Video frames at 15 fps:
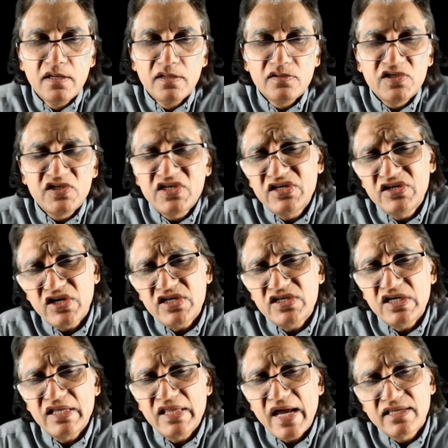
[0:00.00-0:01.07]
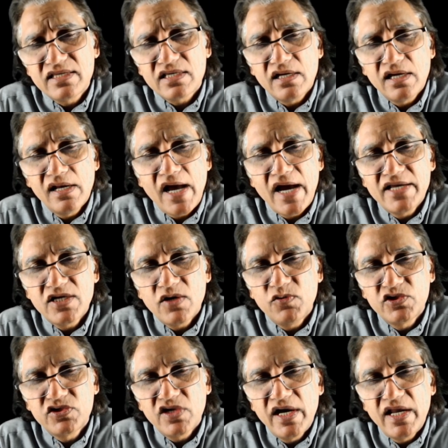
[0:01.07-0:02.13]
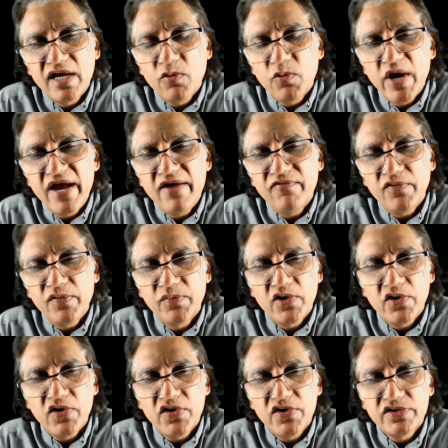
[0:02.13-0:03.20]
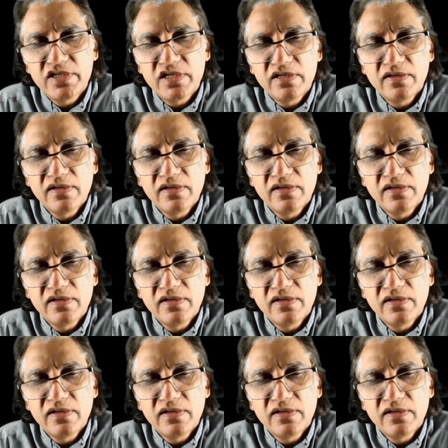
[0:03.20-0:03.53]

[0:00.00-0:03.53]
So it's interesting that Elijah was running away from God,